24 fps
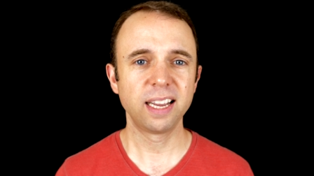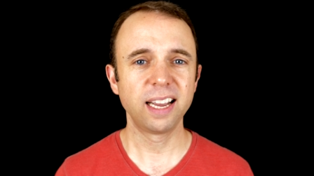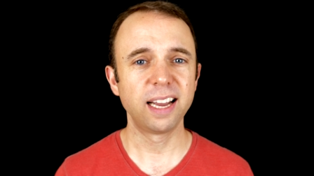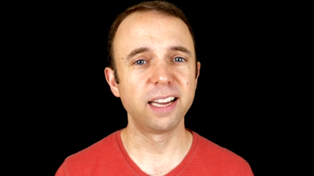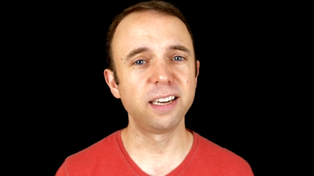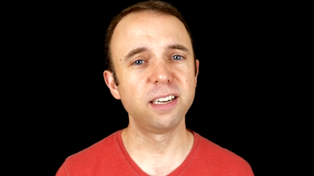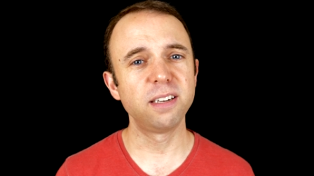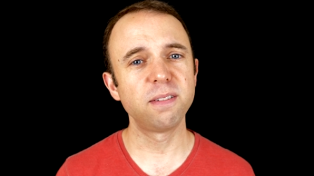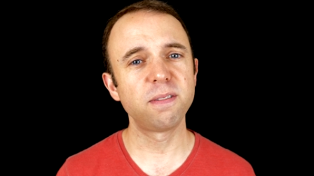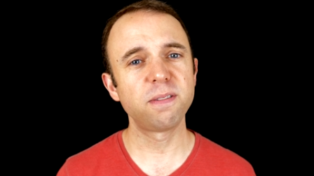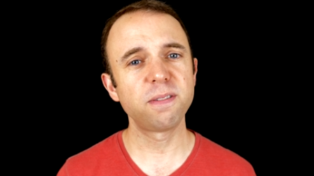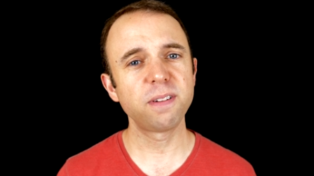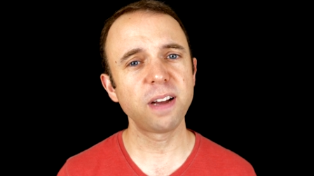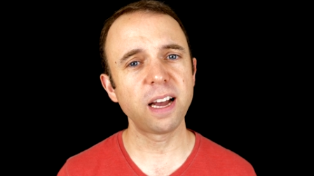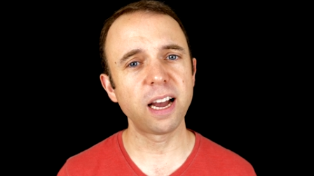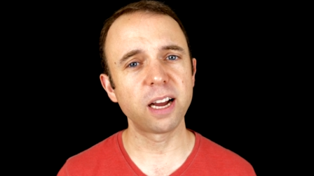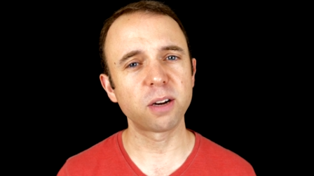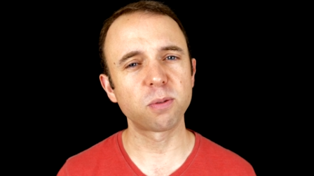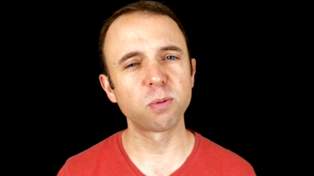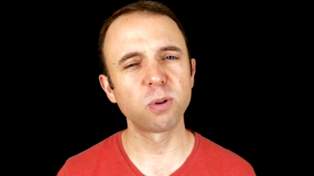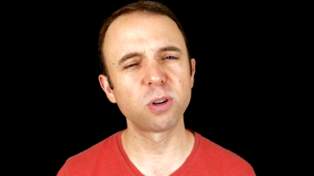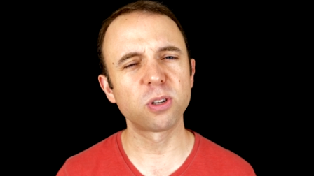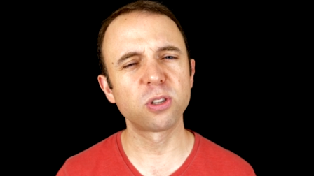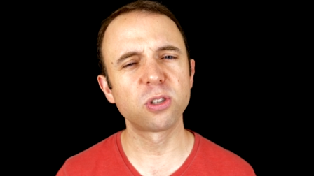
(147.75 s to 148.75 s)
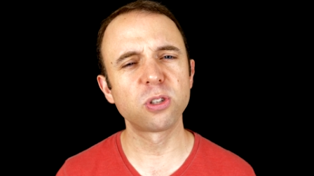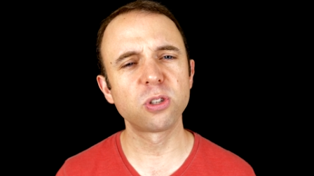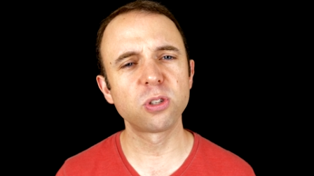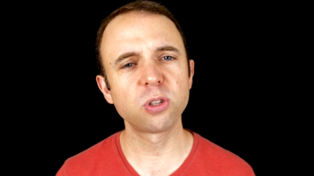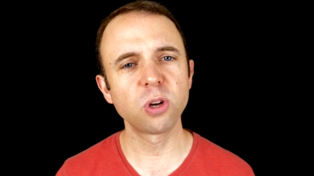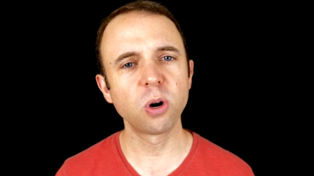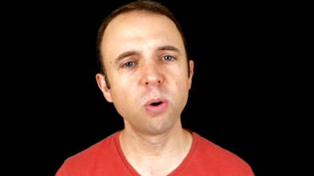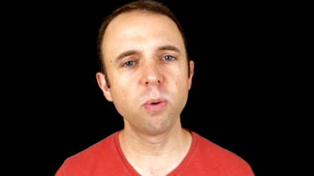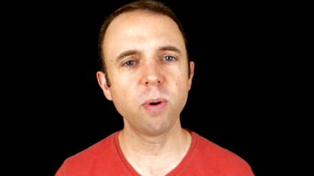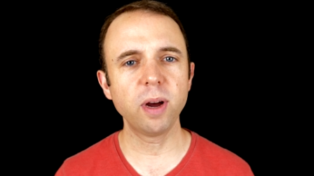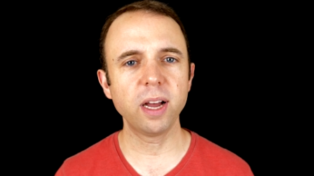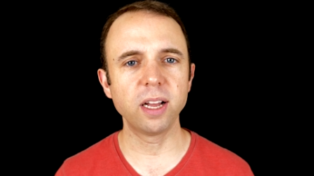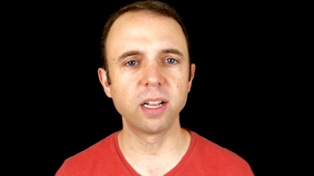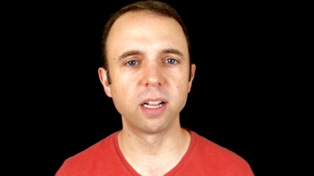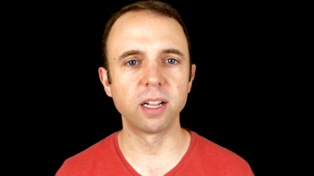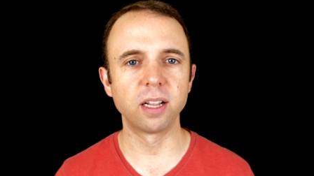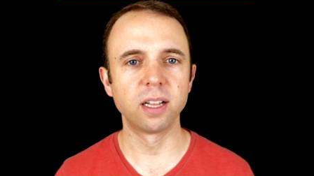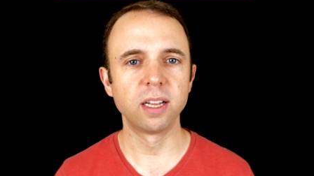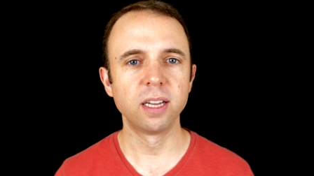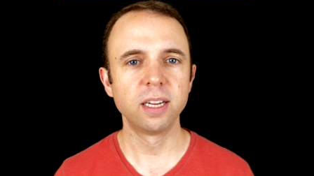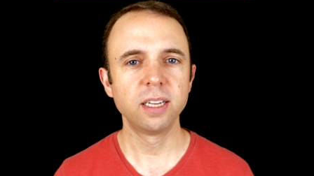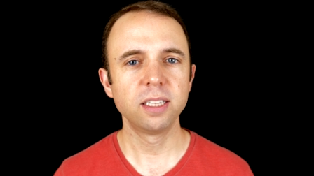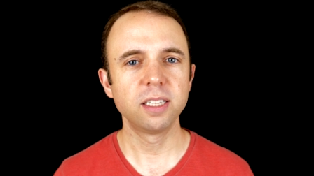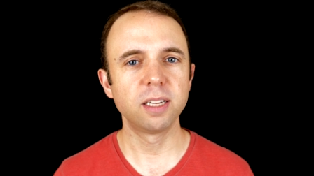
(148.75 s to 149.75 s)
And in fact, works so
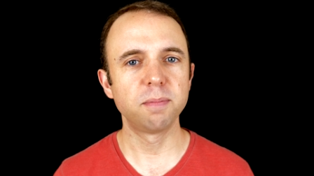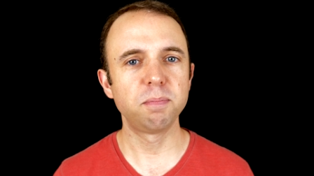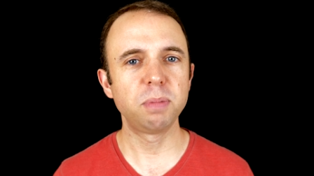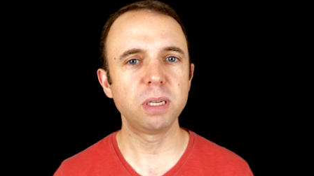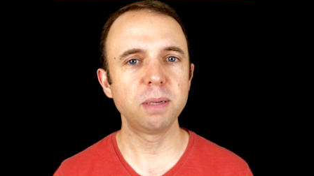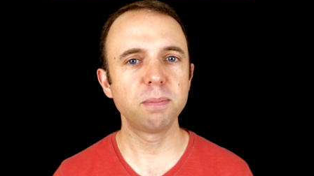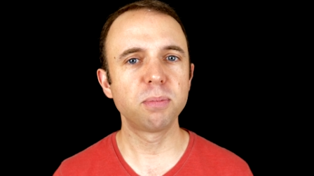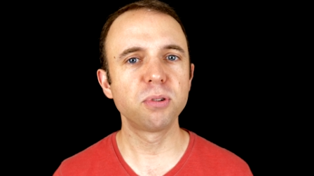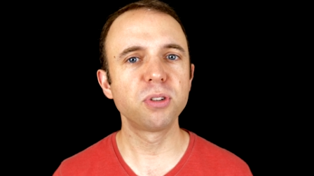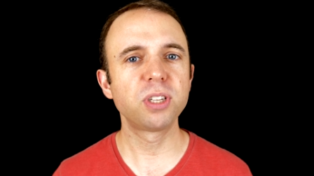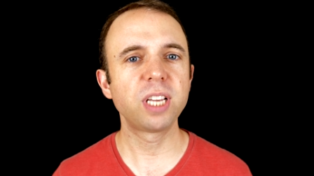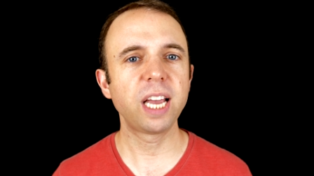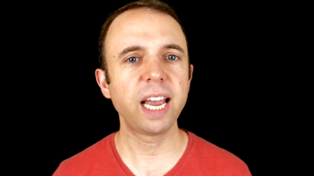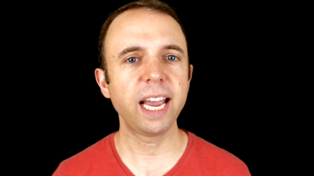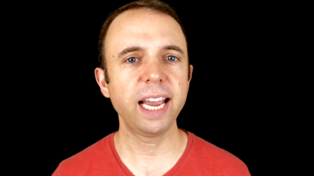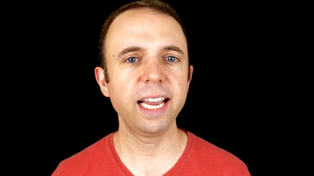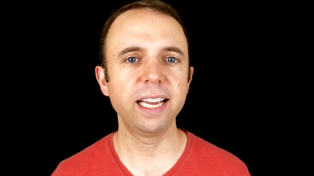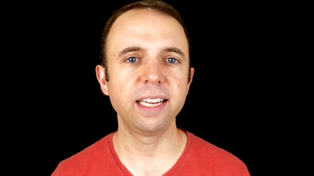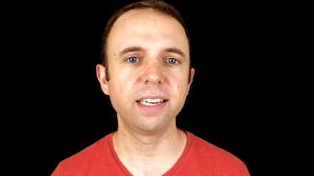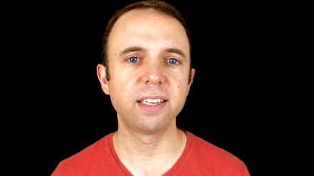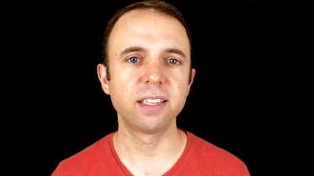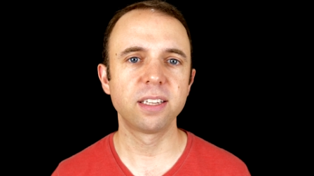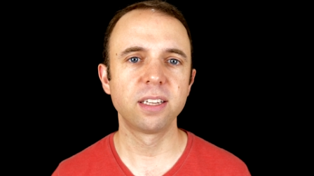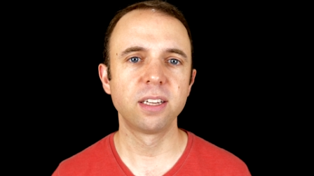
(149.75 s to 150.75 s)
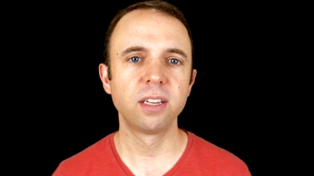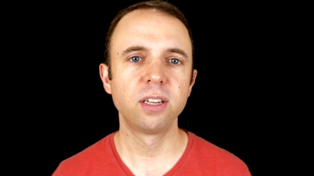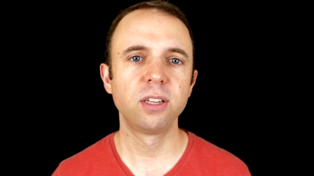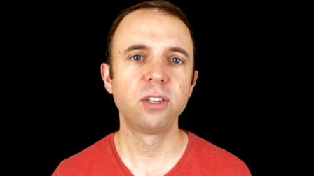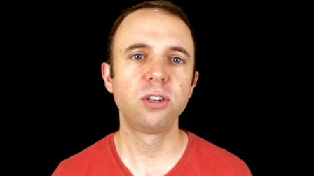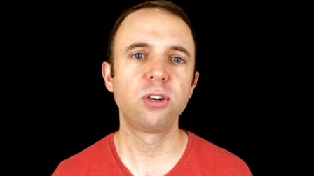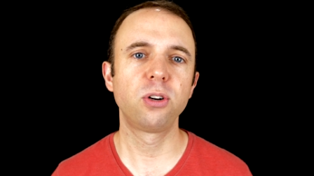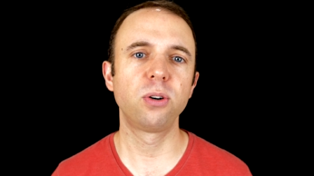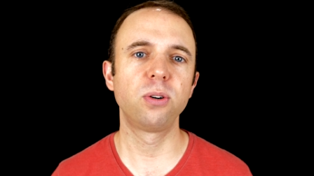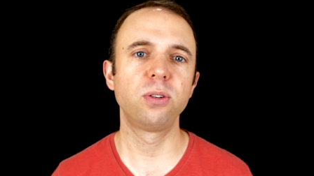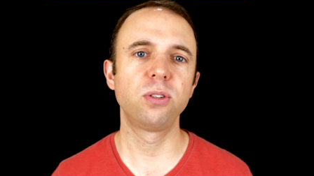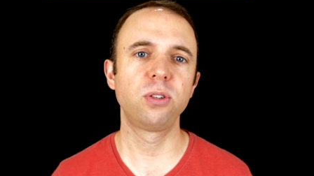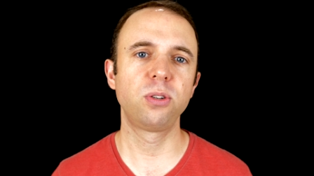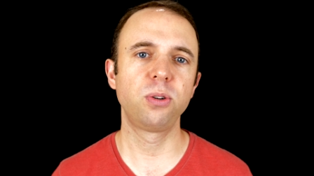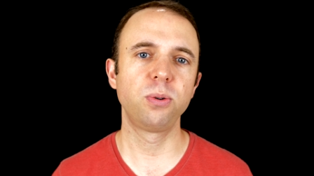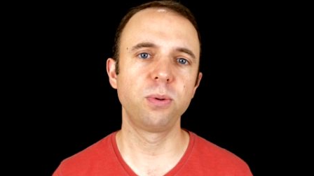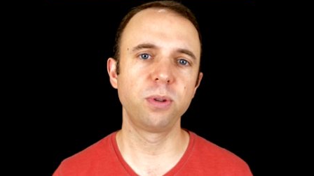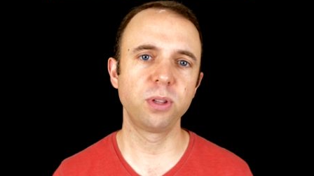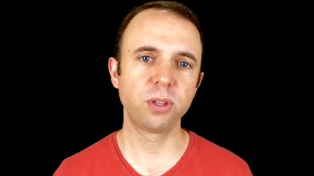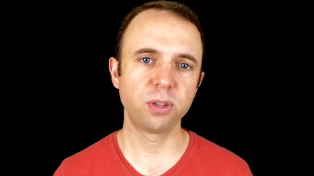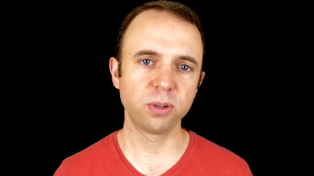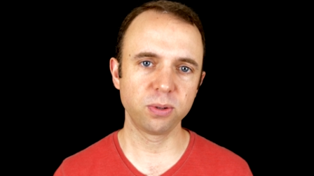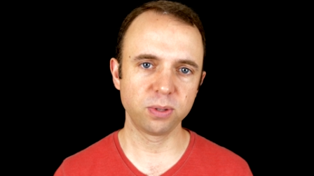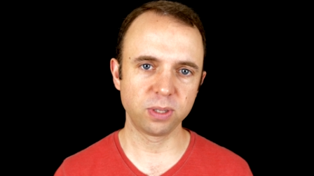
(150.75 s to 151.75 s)
well that people's hate turns to
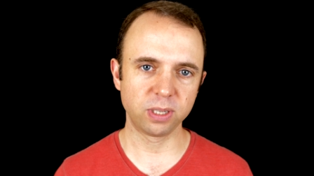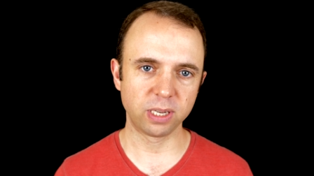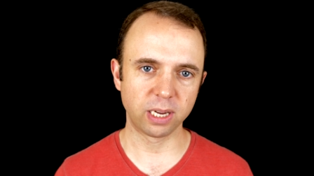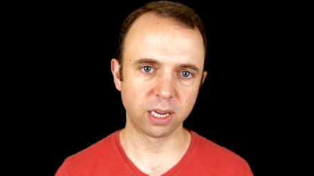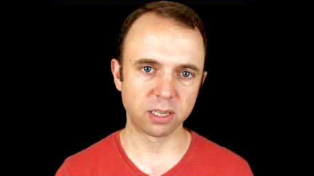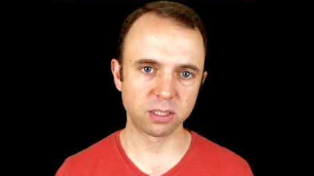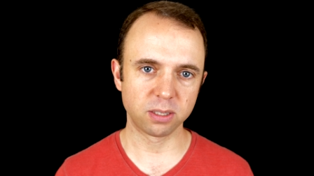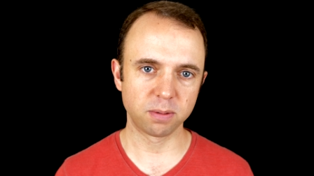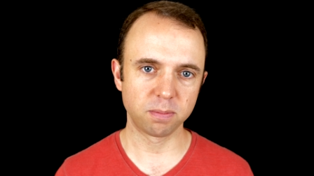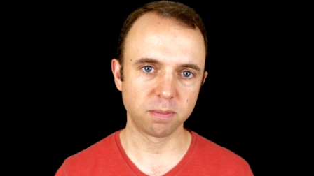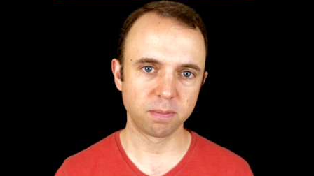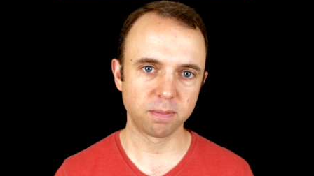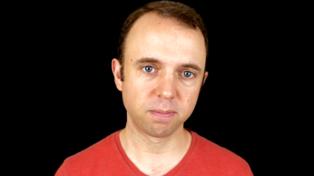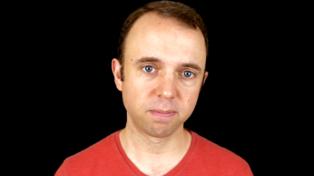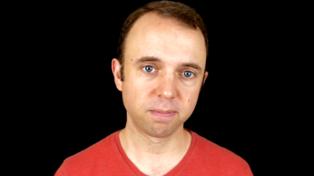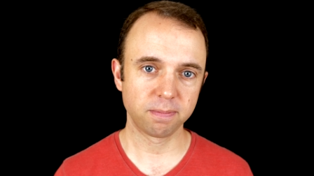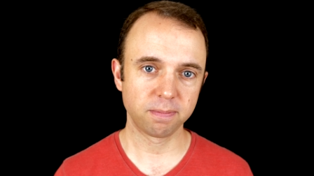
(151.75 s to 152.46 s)
enthusiasm."